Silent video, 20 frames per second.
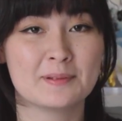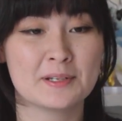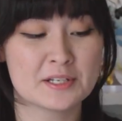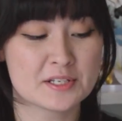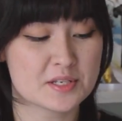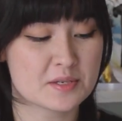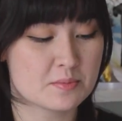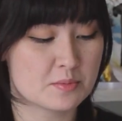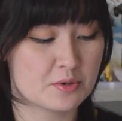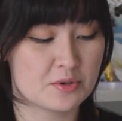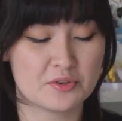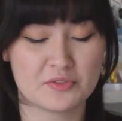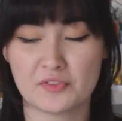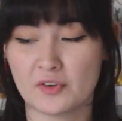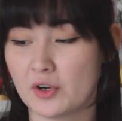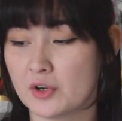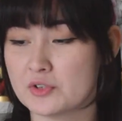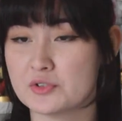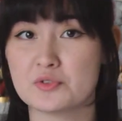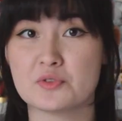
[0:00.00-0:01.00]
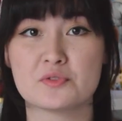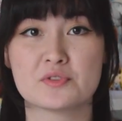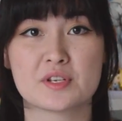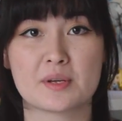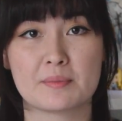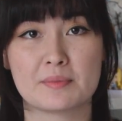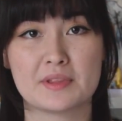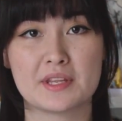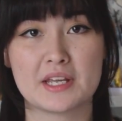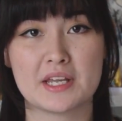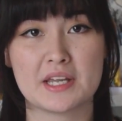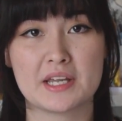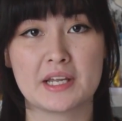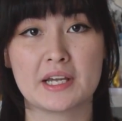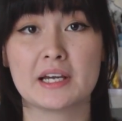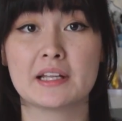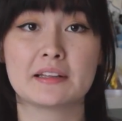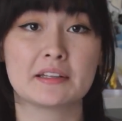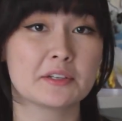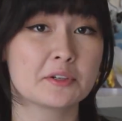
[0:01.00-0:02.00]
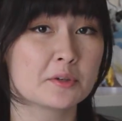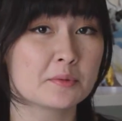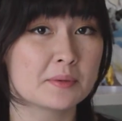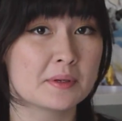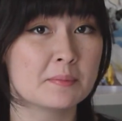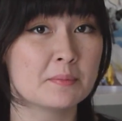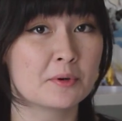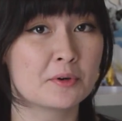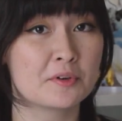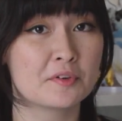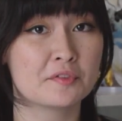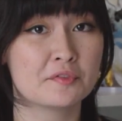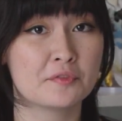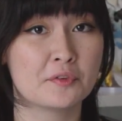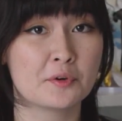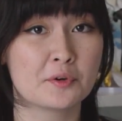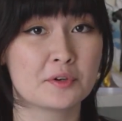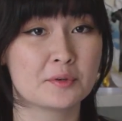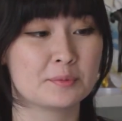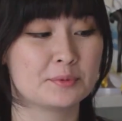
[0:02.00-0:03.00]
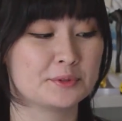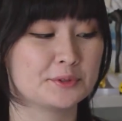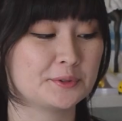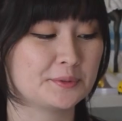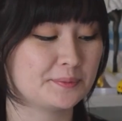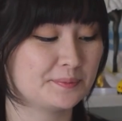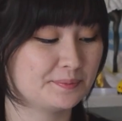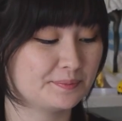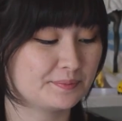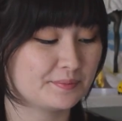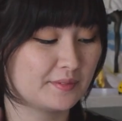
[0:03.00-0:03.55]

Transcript: let's move on to something a little bit more affordable.